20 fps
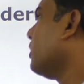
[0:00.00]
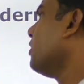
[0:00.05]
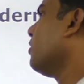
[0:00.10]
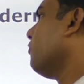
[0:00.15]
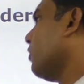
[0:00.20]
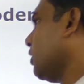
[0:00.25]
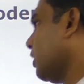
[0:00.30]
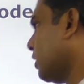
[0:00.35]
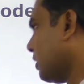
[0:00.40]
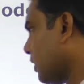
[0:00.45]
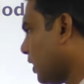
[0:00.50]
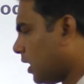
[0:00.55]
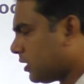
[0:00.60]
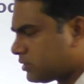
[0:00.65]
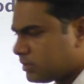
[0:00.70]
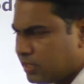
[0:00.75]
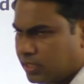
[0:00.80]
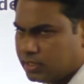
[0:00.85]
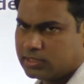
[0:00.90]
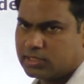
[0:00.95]
For
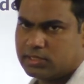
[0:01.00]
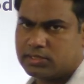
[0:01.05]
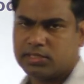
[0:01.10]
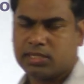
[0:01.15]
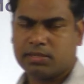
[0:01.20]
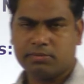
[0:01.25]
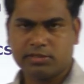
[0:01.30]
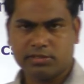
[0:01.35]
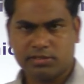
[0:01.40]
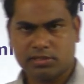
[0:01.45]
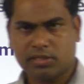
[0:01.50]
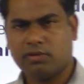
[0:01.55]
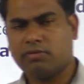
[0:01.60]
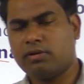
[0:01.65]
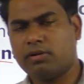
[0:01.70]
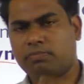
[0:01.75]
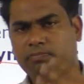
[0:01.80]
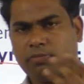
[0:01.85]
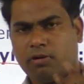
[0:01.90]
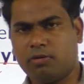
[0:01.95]
class lectures, that means
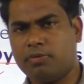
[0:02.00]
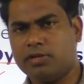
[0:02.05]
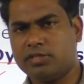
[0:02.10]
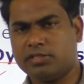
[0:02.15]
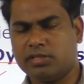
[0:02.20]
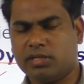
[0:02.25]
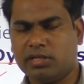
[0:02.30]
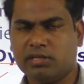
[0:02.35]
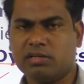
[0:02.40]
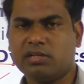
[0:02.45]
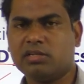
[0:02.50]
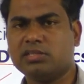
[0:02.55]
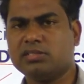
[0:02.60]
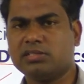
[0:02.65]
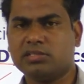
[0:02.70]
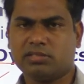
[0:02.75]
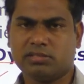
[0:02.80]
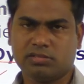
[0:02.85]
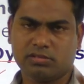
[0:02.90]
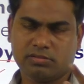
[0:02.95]
our population
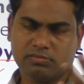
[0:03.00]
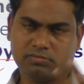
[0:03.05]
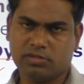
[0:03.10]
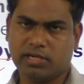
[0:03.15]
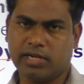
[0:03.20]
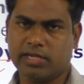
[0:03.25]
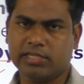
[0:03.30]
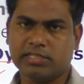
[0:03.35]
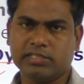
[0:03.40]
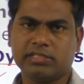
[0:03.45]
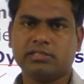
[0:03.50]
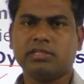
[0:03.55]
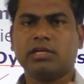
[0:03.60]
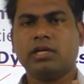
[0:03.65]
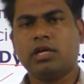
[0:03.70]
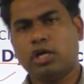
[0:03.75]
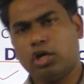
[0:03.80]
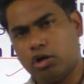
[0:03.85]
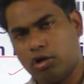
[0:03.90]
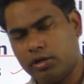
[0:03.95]
increases, rise
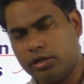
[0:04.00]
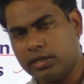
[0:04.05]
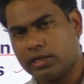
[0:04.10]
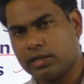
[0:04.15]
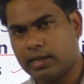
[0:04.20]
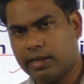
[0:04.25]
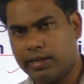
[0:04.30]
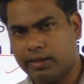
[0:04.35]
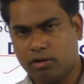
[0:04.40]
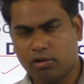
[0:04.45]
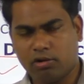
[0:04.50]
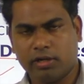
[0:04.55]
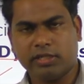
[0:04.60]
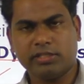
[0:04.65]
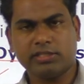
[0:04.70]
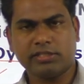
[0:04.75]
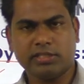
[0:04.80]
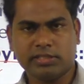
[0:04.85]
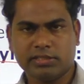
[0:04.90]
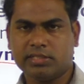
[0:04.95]
or decline, or
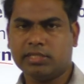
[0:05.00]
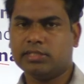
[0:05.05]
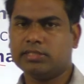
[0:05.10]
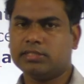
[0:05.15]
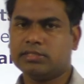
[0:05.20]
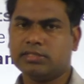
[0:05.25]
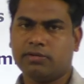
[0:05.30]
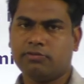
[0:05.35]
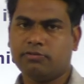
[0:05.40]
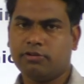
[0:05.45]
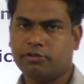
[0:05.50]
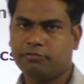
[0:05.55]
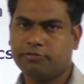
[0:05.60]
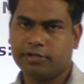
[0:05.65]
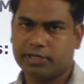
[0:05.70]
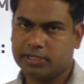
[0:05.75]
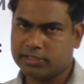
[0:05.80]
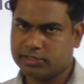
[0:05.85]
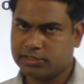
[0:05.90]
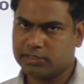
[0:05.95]
recent changes that we are
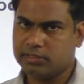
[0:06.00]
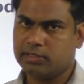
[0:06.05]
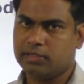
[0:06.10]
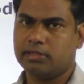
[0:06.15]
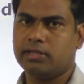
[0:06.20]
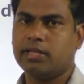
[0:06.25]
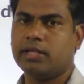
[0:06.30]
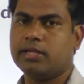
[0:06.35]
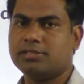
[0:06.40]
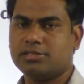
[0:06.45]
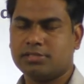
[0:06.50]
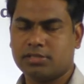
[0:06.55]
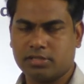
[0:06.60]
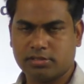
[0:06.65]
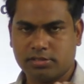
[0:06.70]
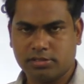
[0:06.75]
witnessing, that there is